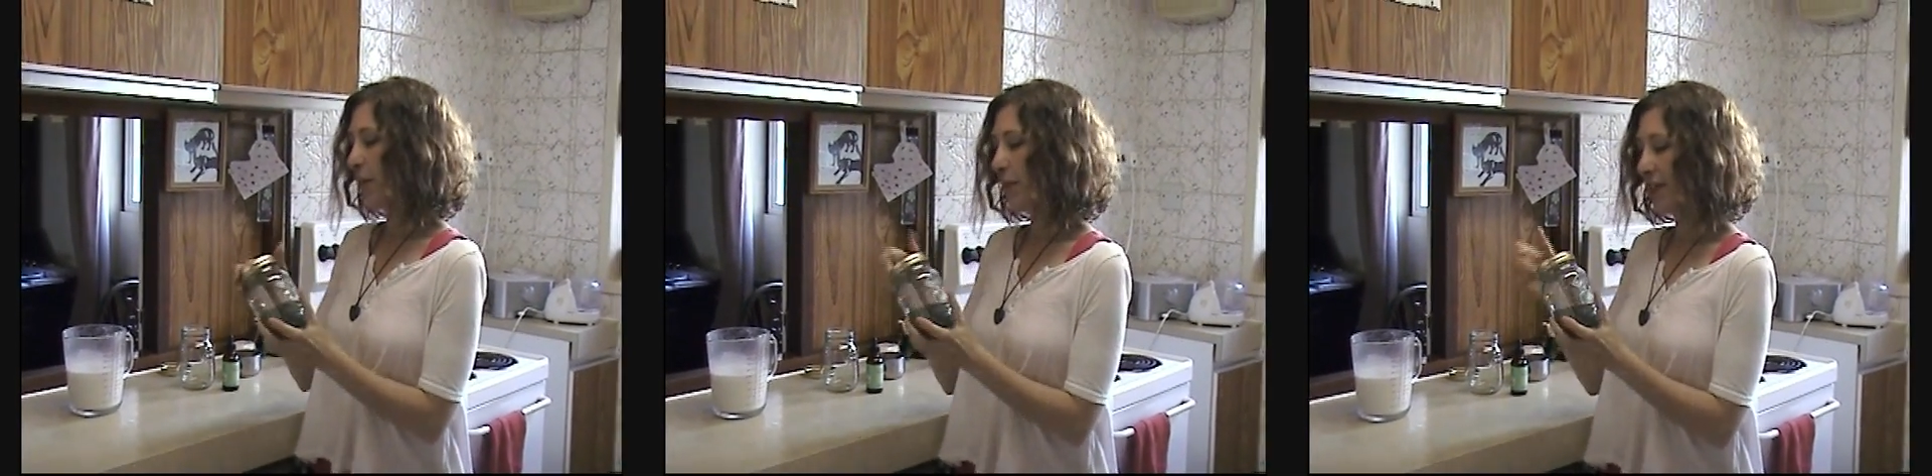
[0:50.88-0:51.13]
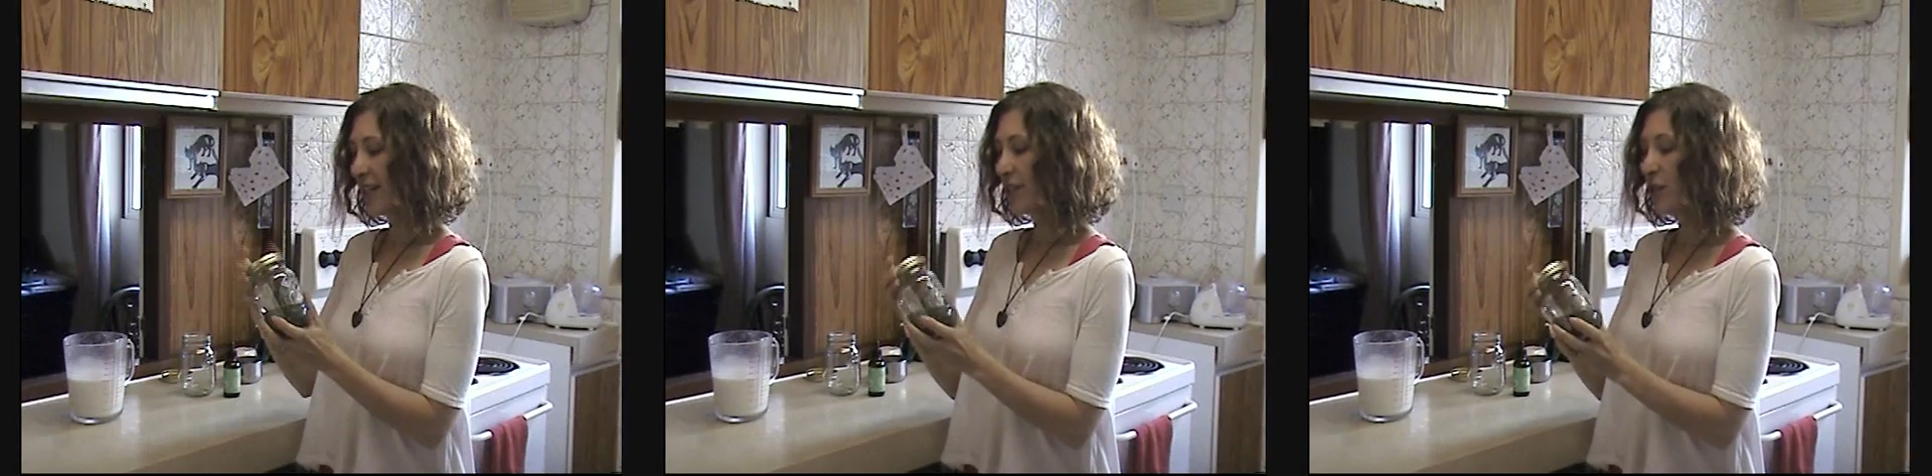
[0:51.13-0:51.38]

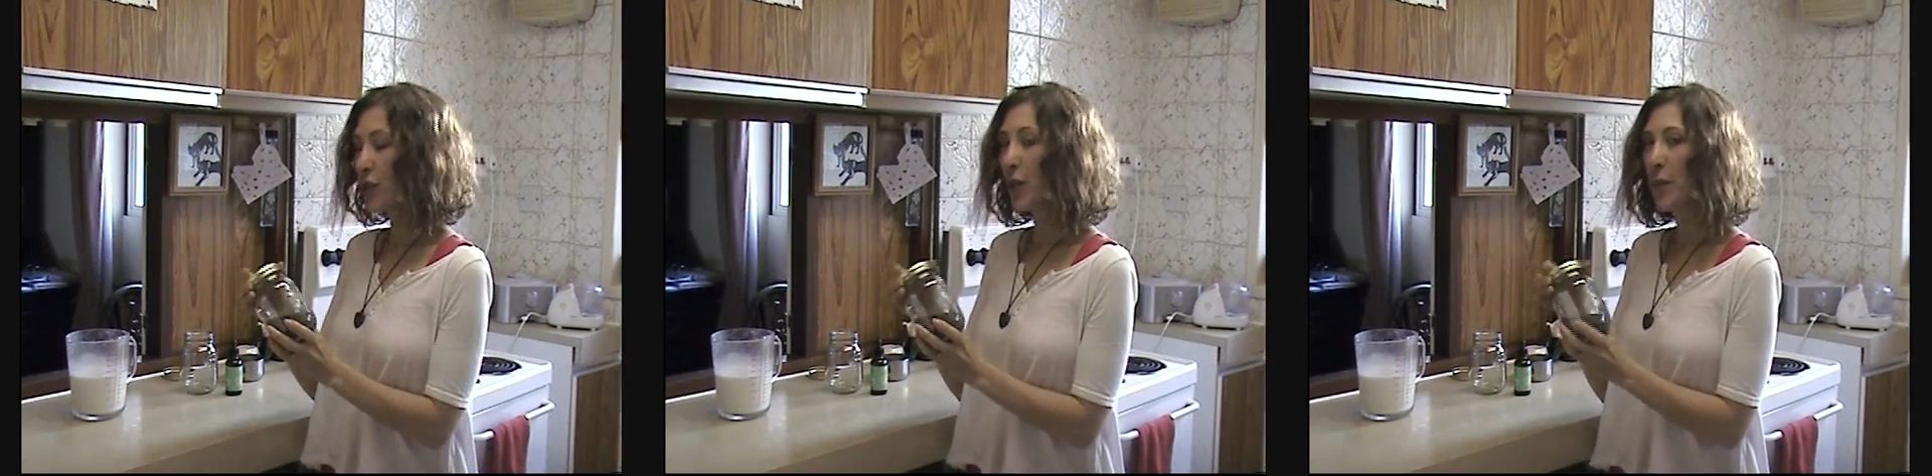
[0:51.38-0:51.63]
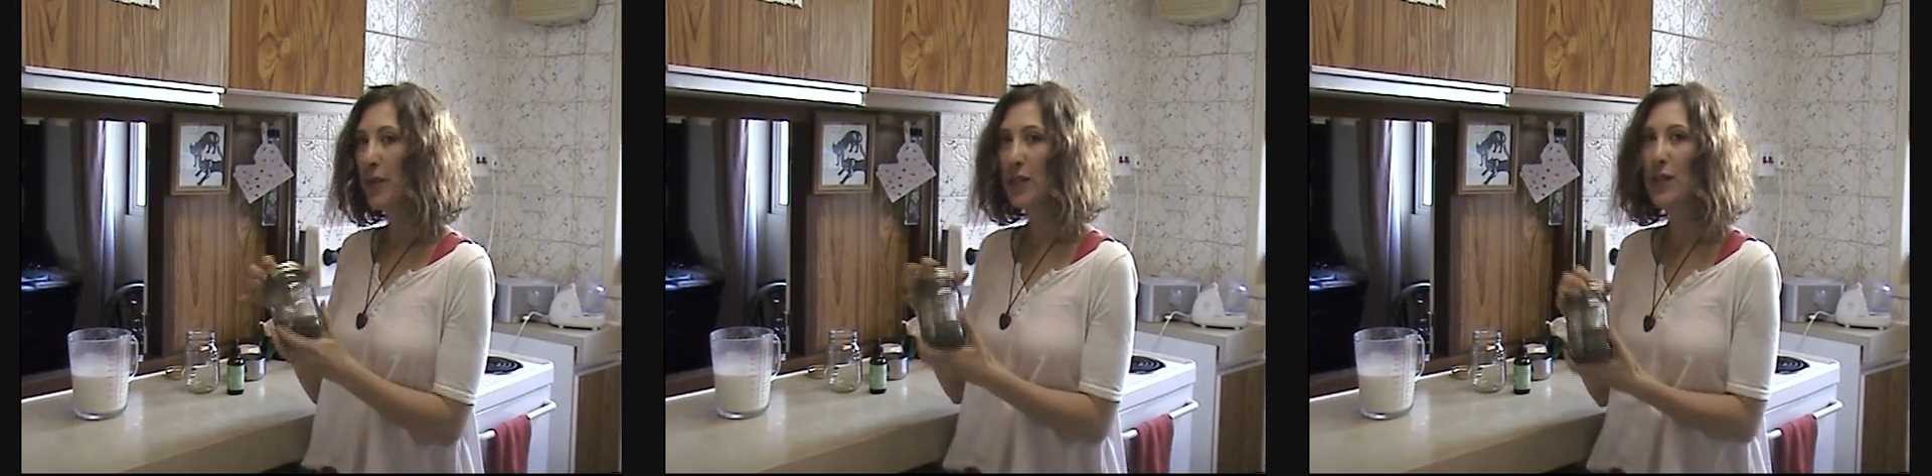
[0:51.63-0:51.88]
But they're
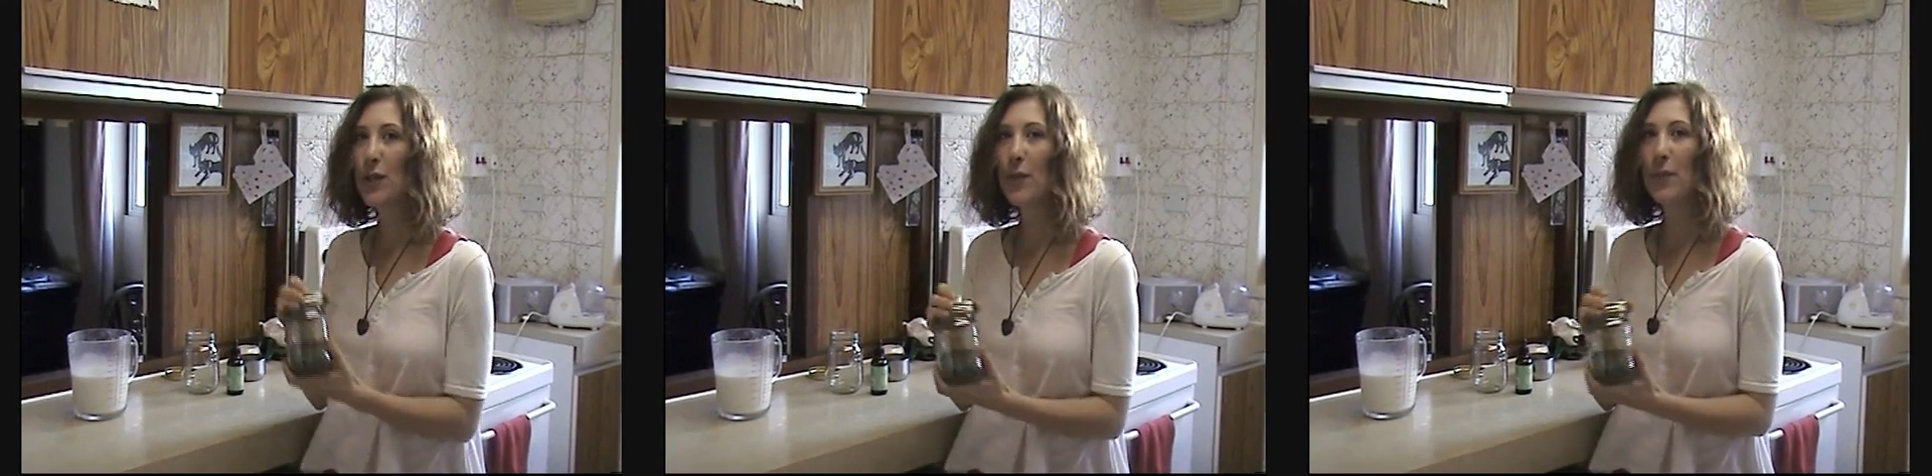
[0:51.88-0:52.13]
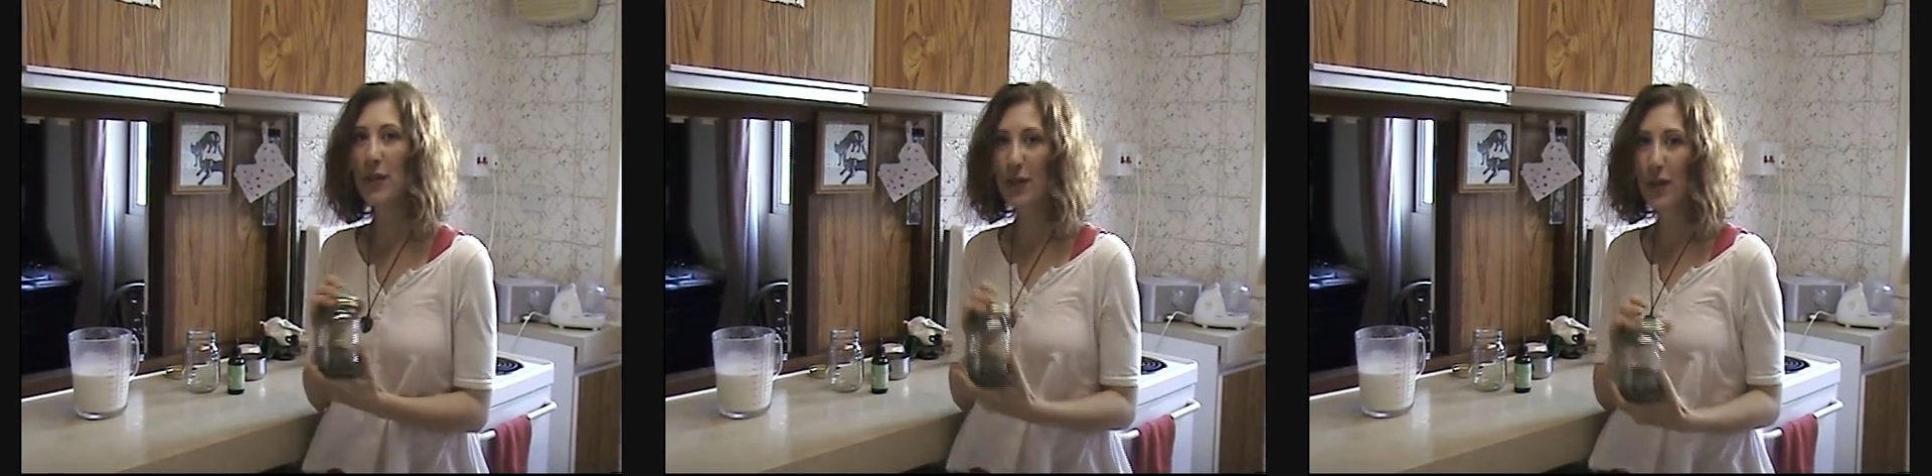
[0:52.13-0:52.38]
super
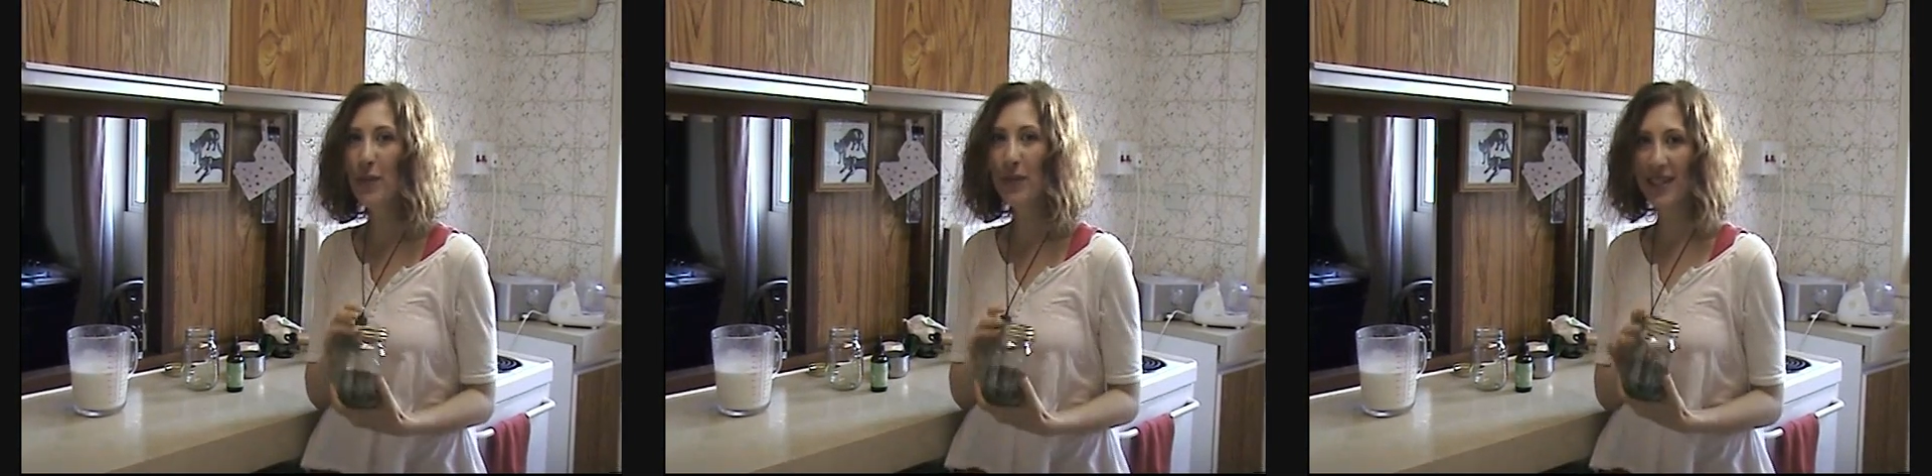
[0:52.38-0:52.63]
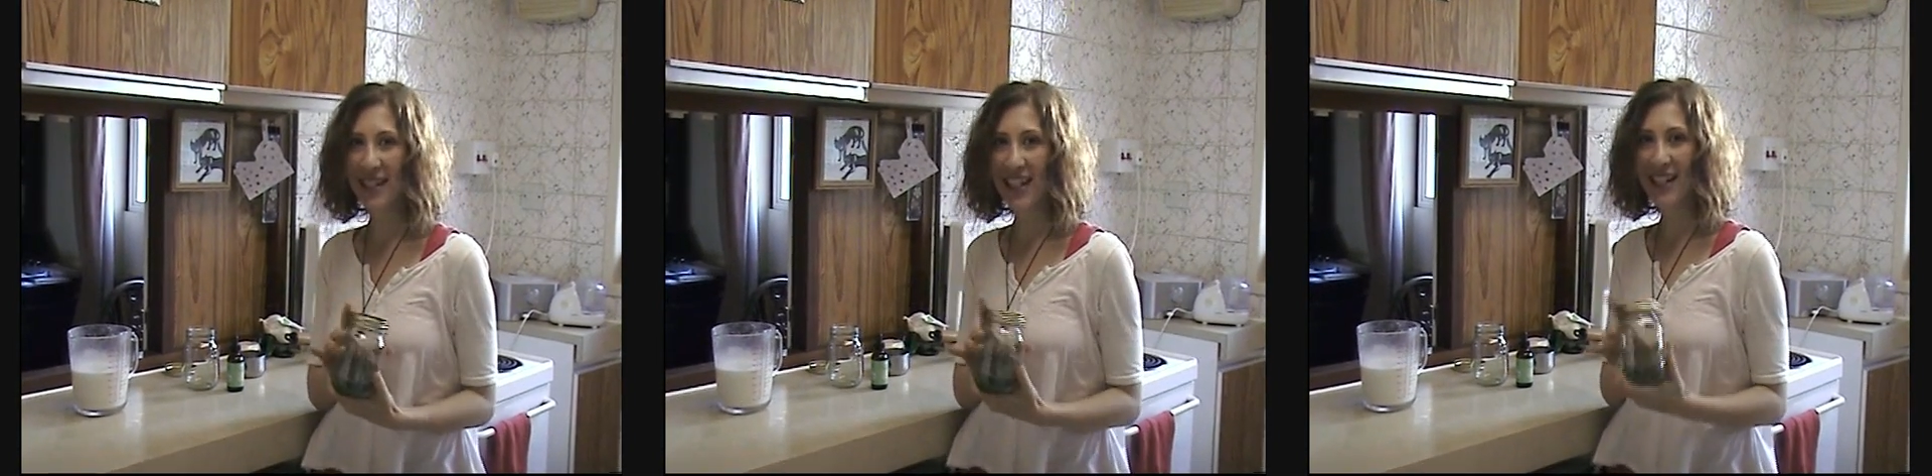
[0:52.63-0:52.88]

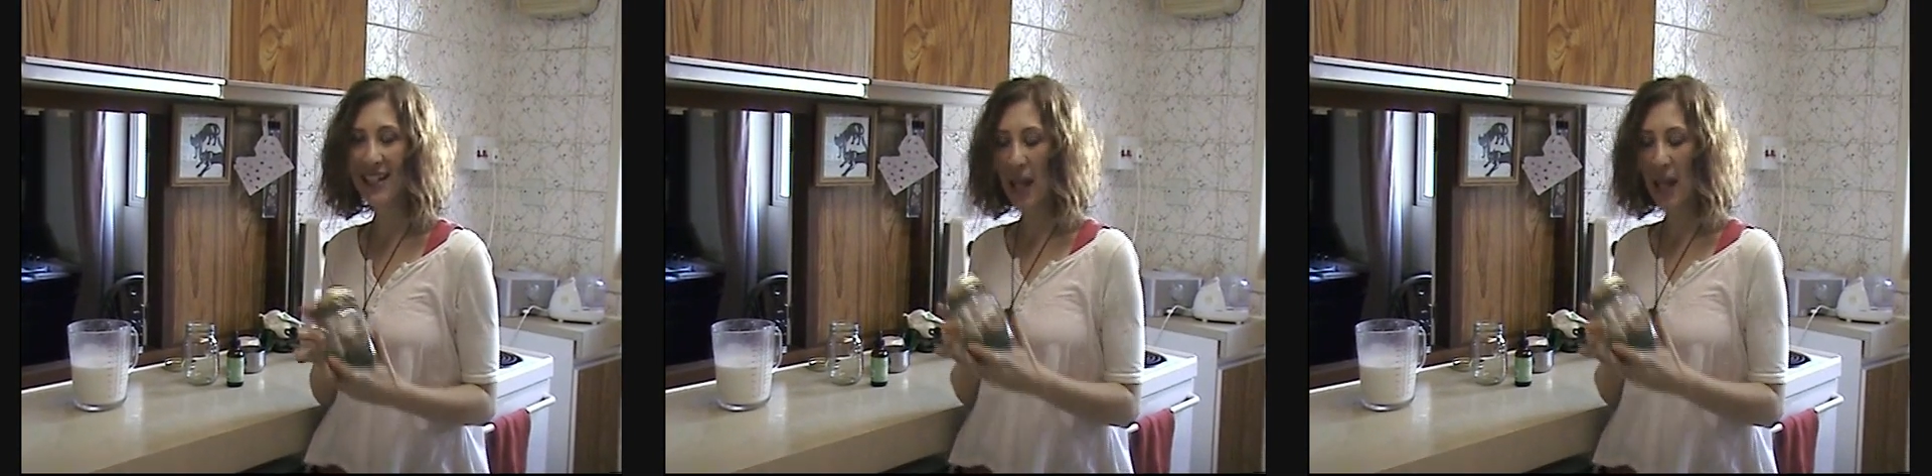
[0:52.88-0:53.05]
seeds.